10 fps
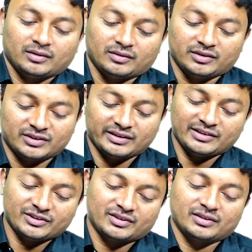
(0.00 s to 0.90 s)
This
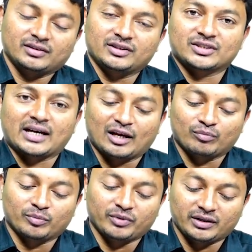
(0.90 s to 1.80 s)
is the
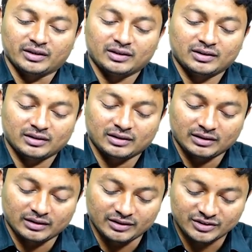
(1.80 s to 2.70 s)
stalagmometer.
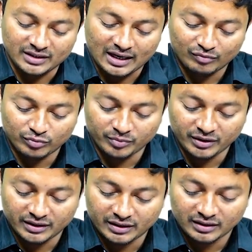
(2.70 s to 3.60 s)
This
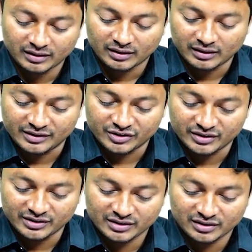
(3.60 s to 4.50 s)
stalagmometer
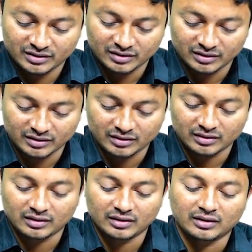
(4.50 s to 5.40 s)
consists
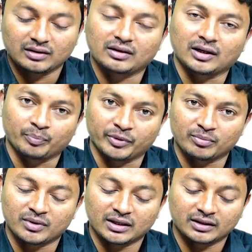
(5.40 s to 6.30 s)

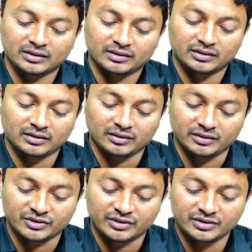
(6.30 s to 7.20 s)
upper mark,
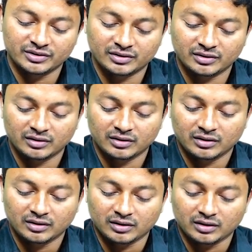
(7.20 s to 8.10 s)
this is
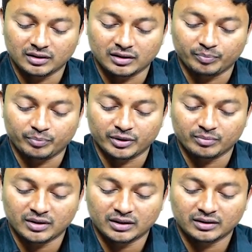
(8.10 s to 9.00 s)
upper
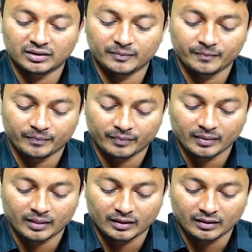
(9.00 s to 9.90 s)
mark,
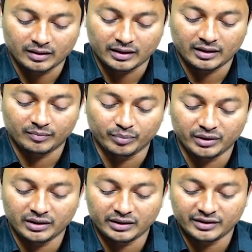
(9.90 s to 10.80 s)
and
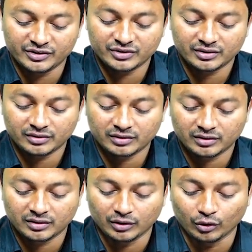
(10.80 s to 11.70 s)
B is
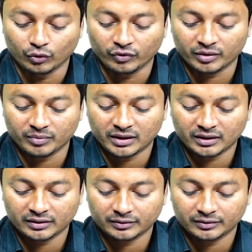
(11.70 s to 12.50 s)
lower mark.